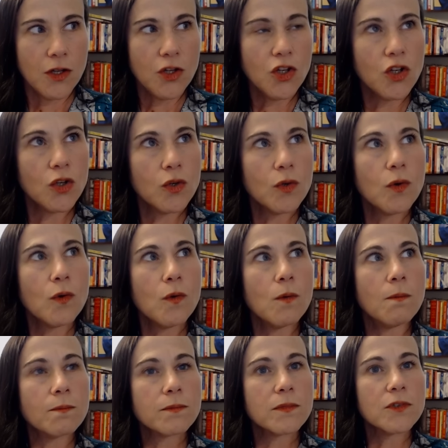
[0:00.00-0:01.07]
you
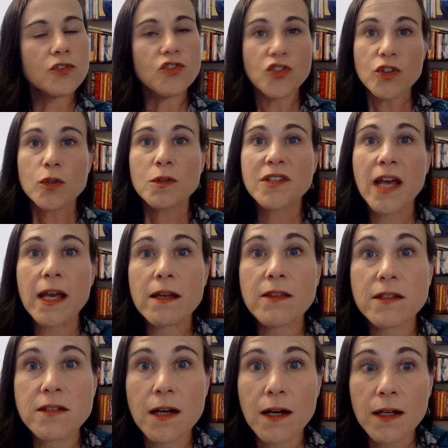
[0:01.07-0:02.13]
do take the
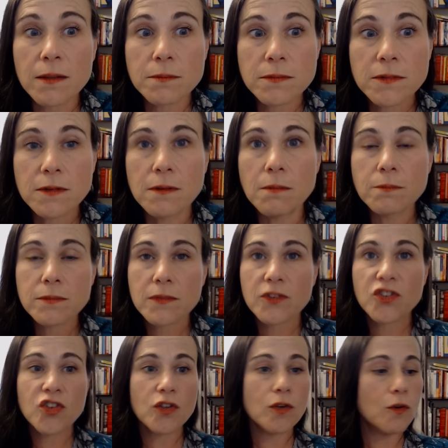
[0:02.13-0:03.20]
time
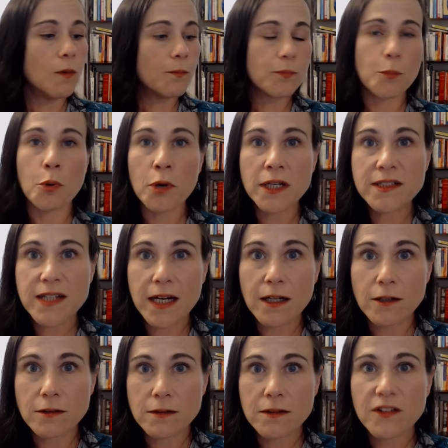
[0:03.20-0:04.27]
to print
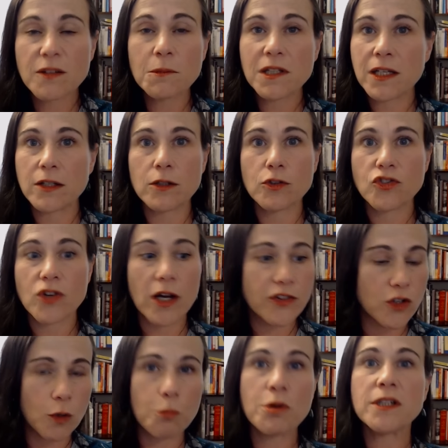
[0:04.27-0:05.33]
out some clinical trials, you
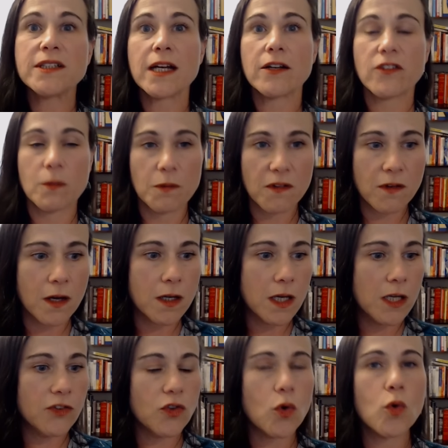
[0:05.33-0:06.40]
know, print out some
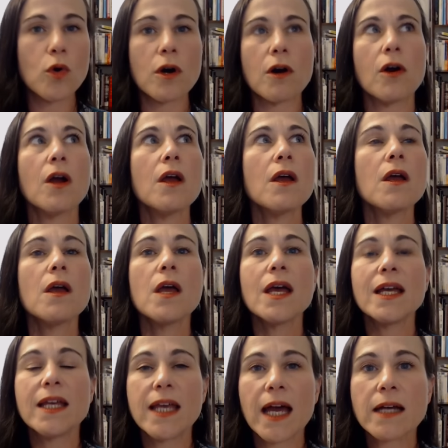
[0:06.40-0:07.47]
studies or
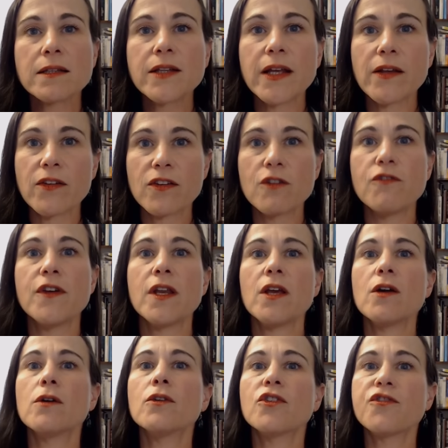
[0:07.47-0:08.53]
get links to
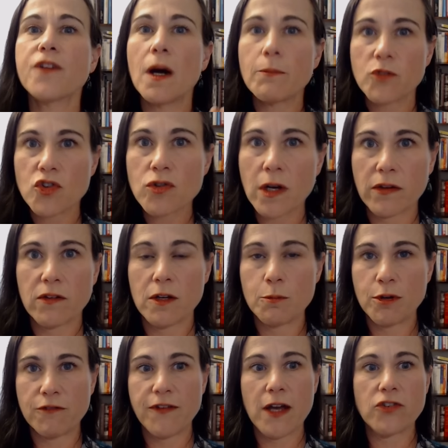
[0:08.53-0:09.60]
videos from trusted
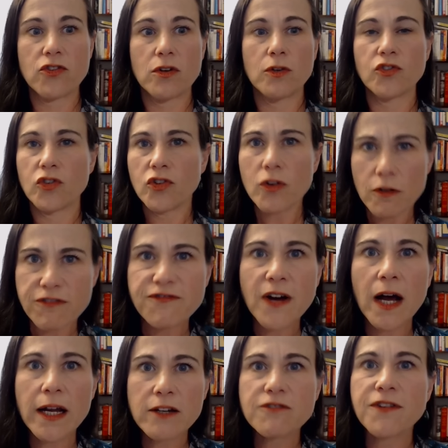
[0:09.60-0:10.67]
professionals, or you know,
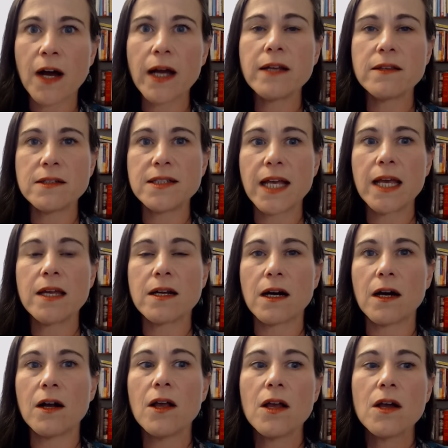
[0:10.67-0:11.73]
find find the
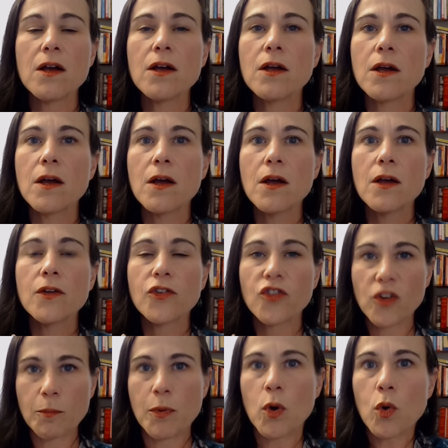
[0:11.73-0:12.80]
data
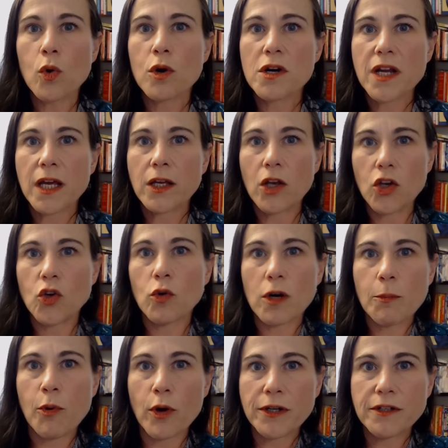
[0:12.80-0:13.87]
supporting your
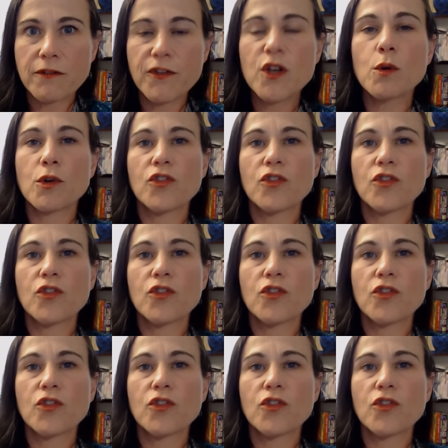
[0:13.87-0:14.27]
point of view or